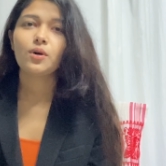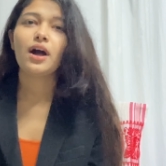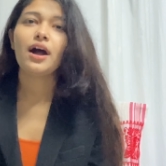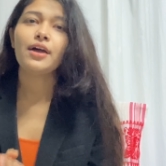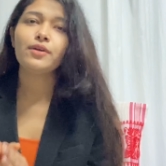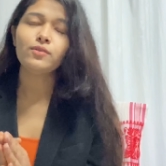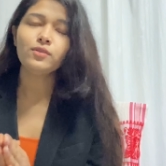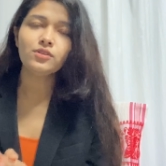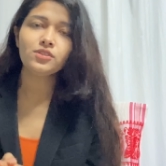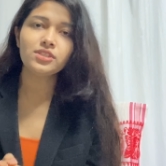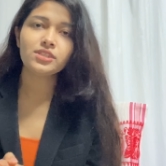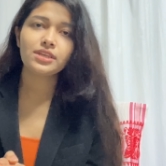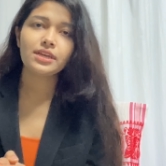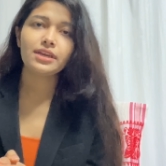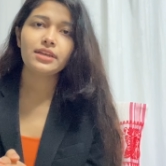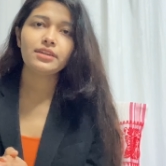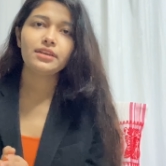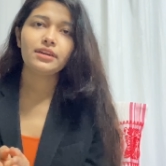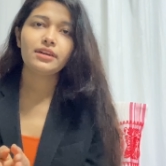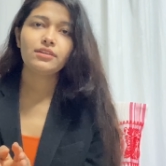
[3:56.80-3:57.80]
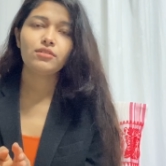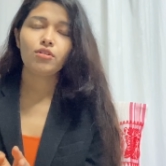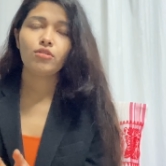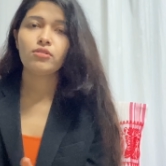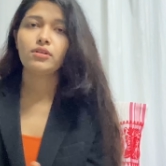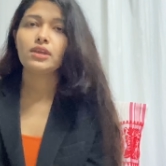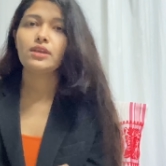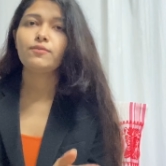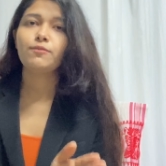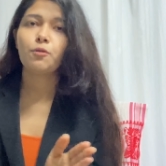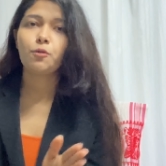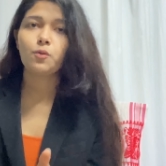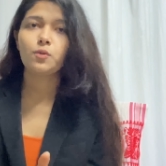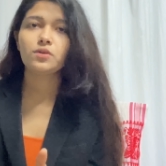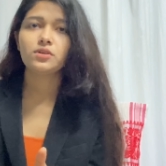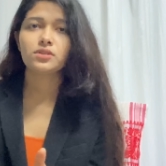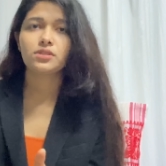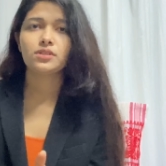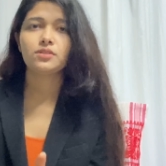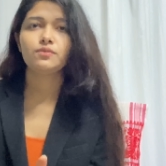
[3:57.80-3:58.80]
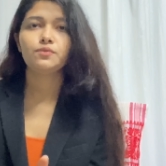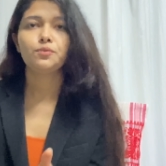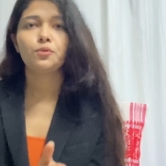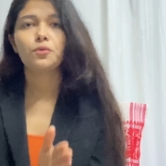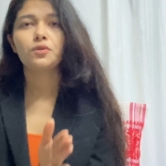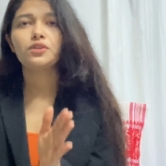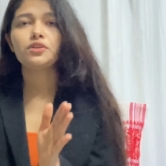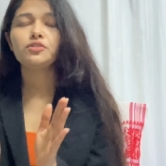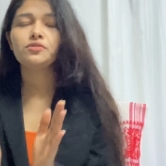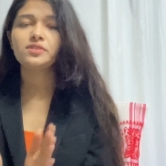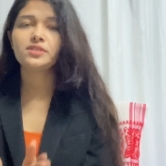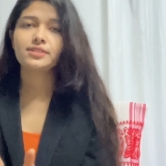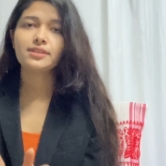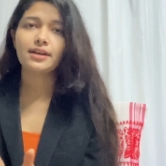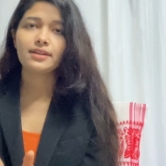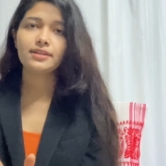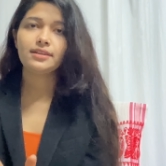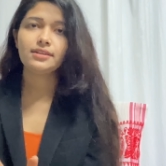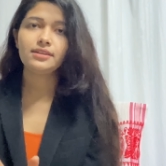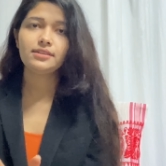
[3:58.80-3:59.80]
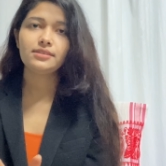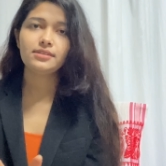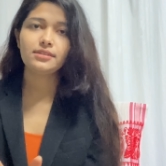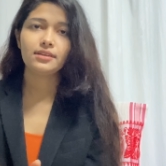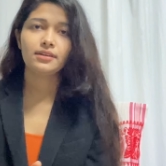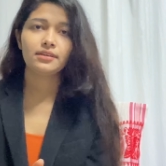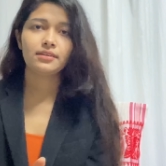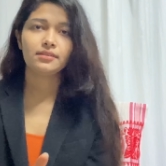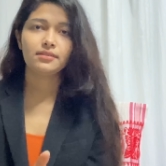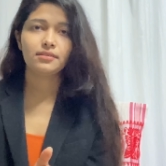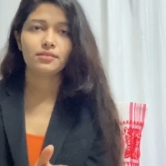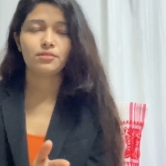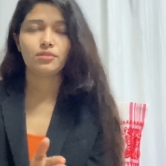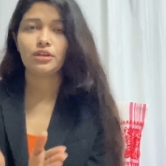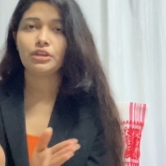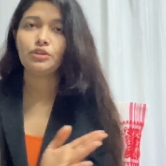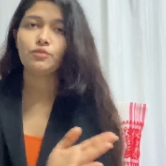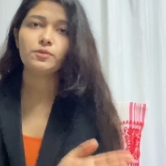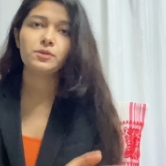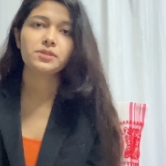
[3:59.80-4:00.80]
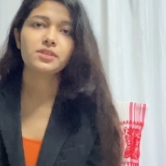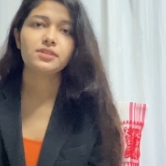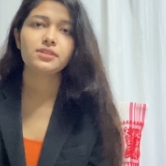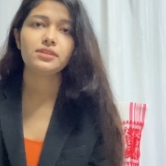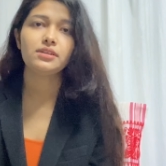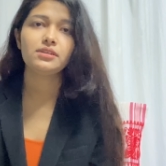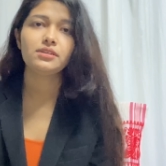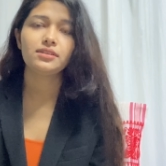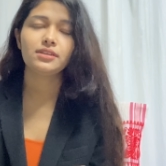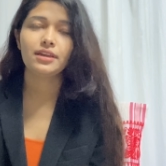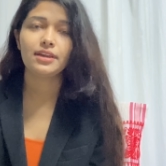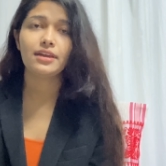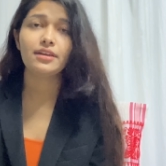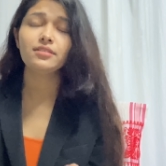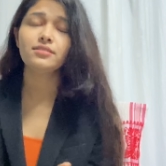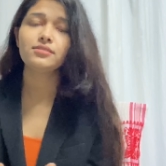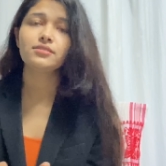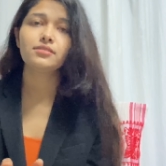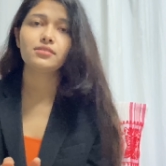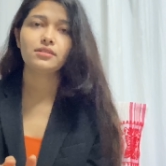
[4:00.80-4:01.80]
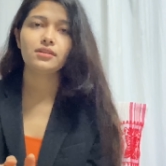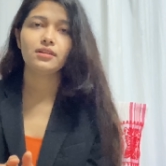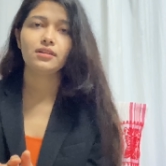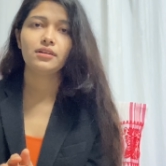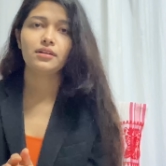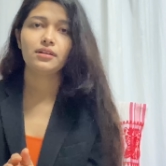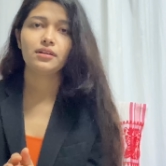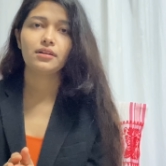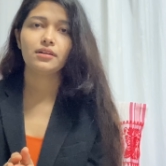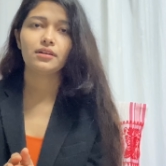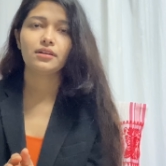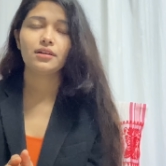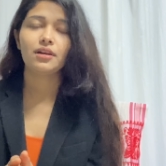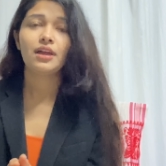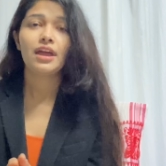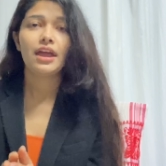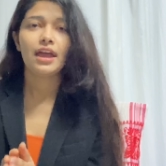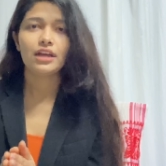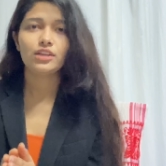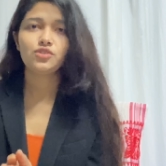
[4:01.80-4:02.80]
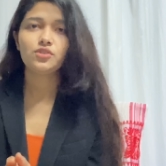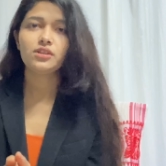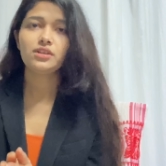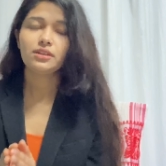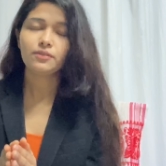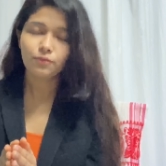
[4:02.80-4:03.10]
I won't say that only focus in foreign studies and university things uh, actually